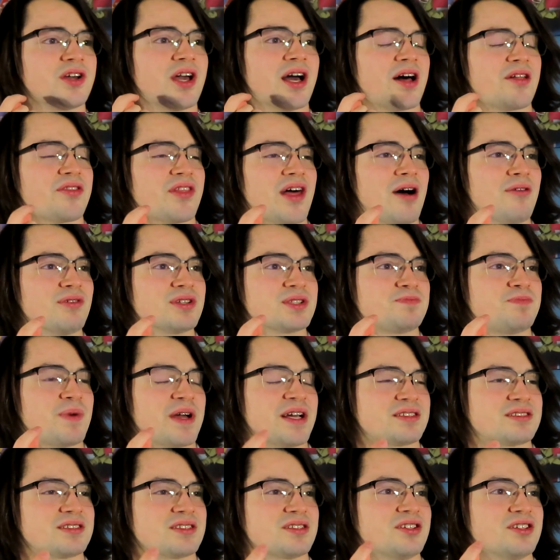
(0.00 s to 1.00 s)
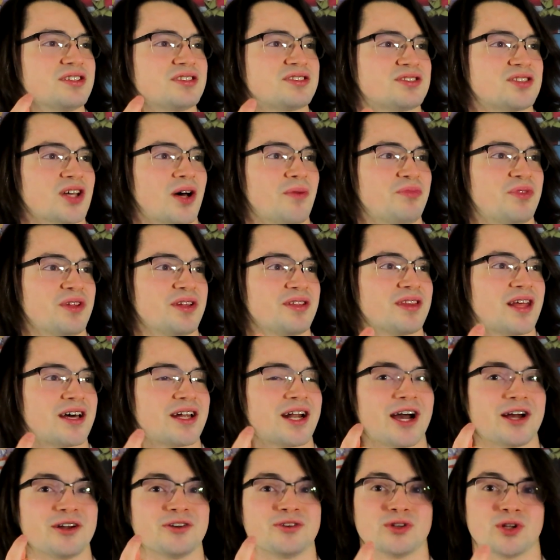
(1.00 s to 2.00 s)
yeah, that was basically something that
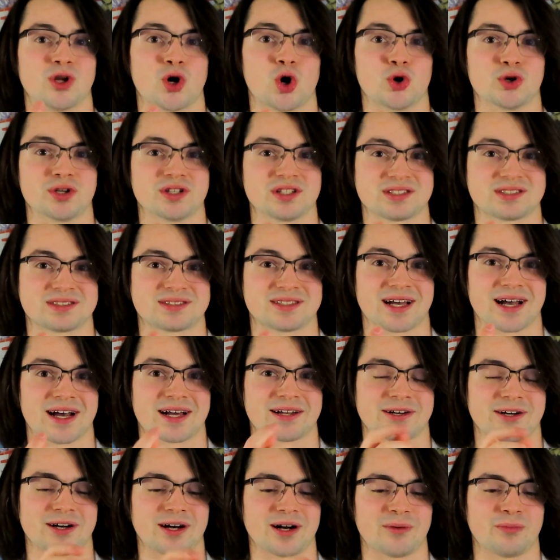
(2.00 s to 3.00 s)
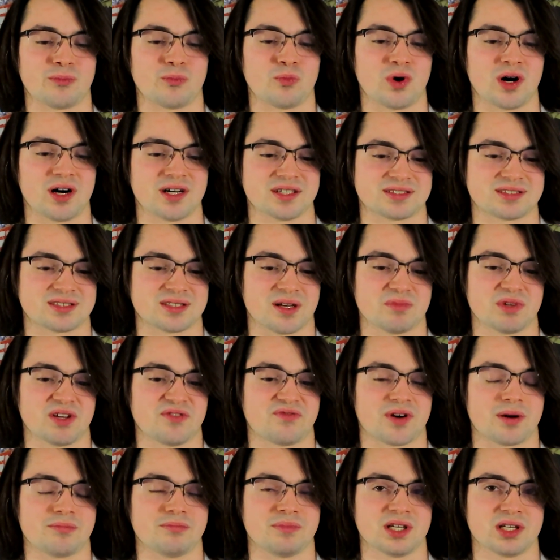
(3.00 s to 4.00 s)
I noticed that was something
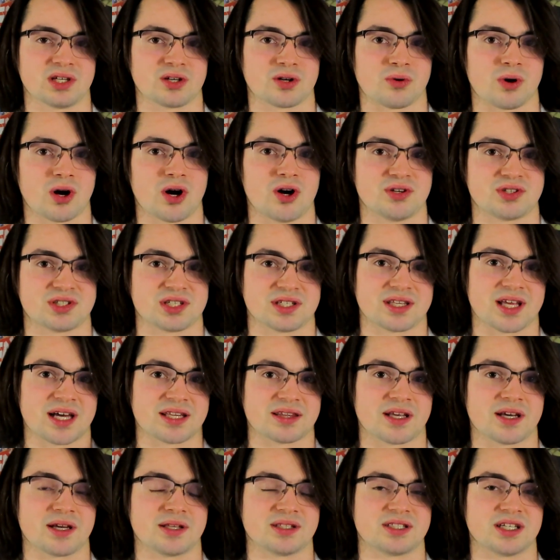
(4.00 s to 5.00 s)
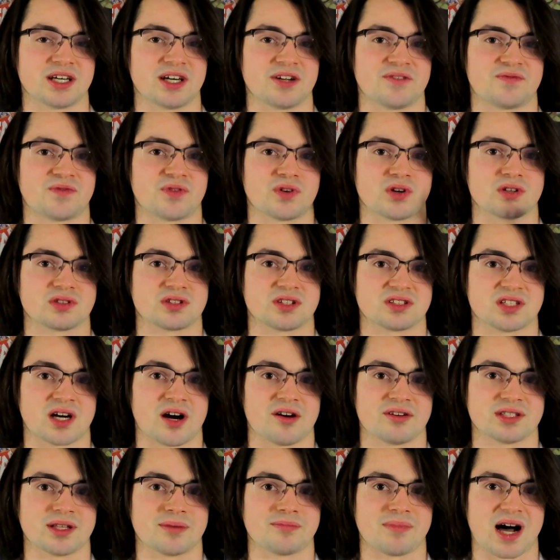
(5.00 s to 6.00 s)
from Mina-Goroshi that they did for
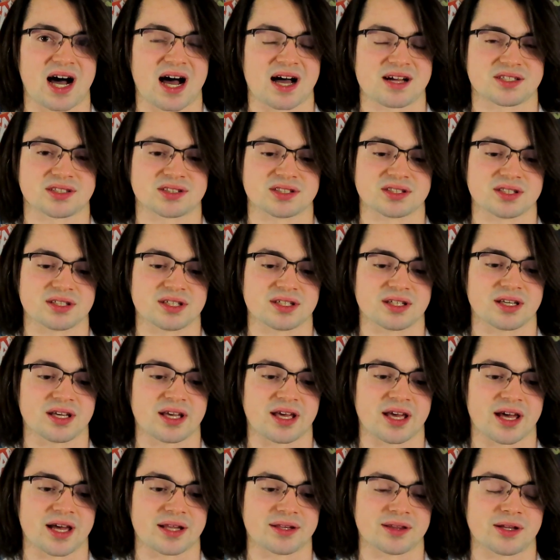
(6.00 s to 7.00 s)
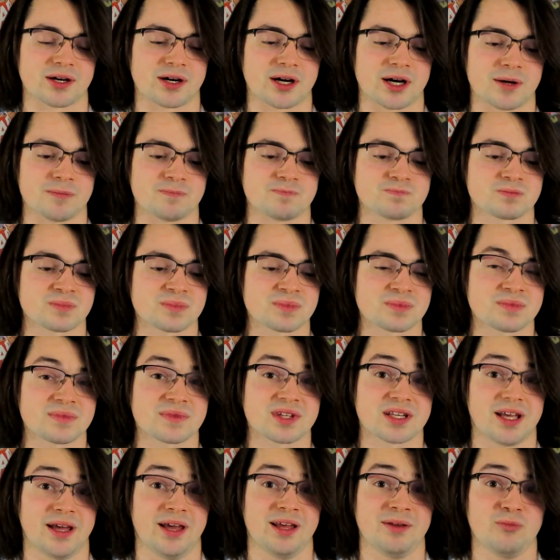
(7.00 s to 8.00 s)
Tatari Damashi, and
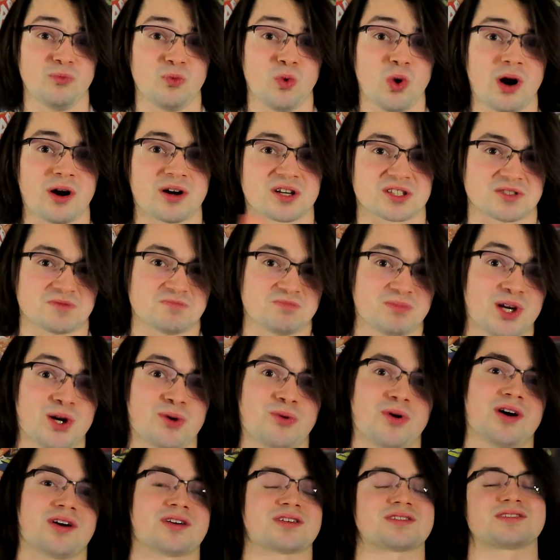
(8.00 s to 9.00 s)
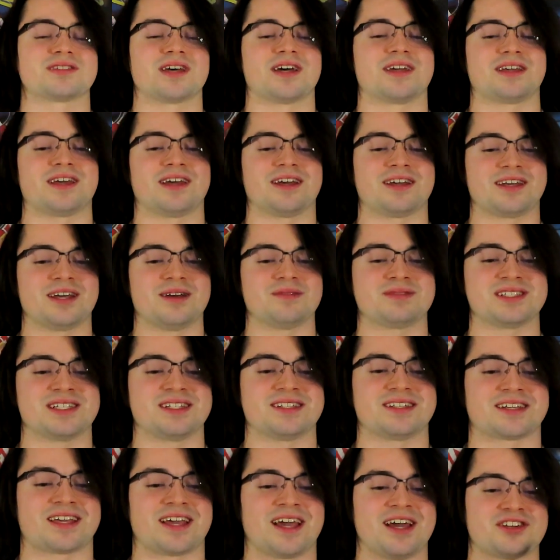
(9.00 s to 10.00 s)
it works! It works! Like, it gives an
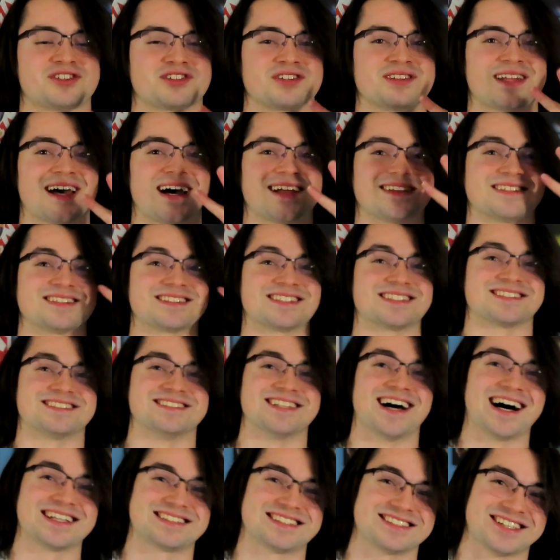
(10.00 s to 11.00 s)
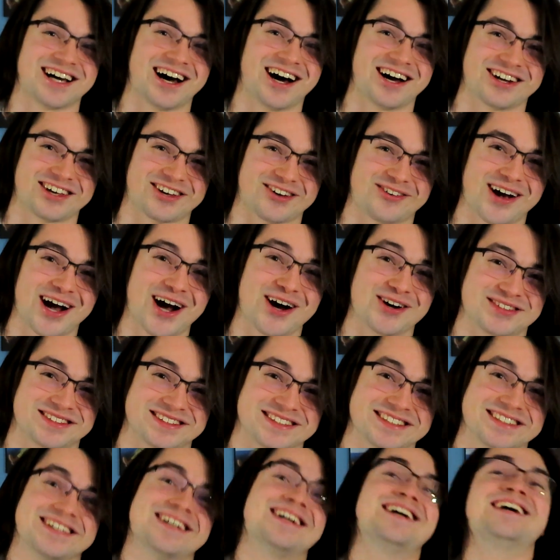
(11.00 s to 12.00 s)
indication that this is not Tatari
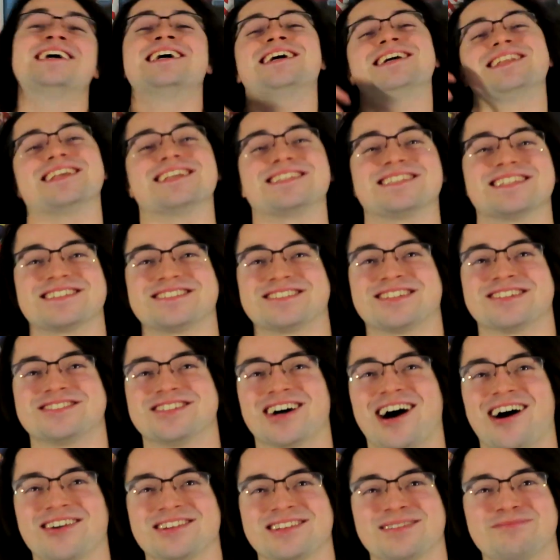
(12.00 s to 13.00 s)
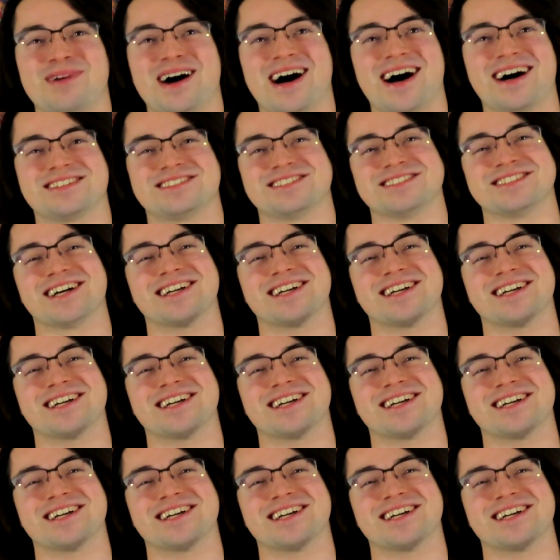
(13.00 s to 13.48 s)
Goroshi, this is Tatari Damashi,